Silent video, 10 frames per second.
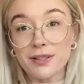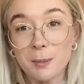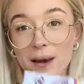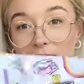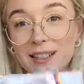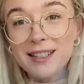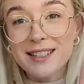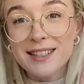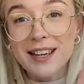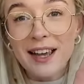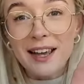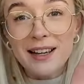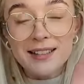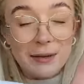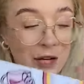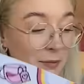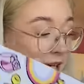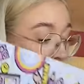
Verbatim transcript: the mugs. So I'm going to be